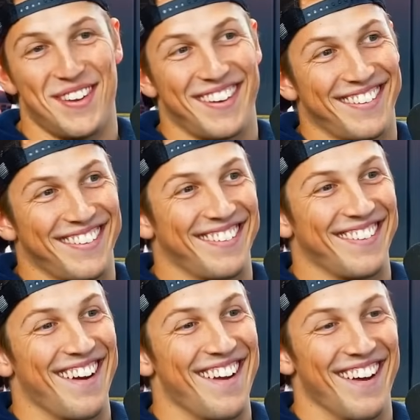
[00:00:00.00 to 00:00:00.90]
Like it's
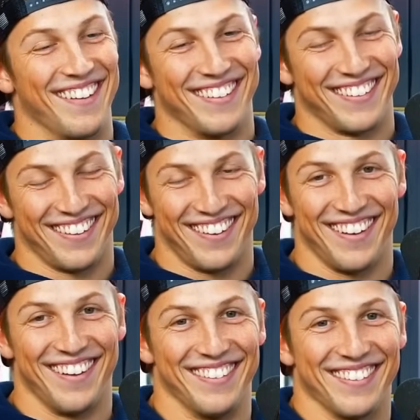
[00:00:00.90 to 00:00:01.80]
fucking
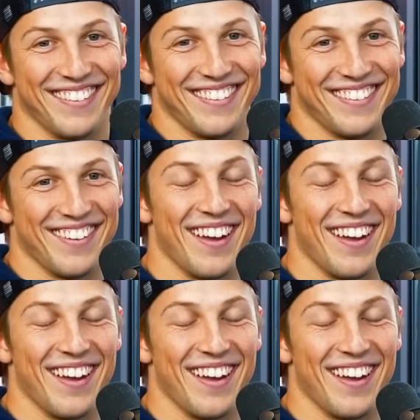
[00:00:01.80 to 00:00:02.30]
happening. It's crazy.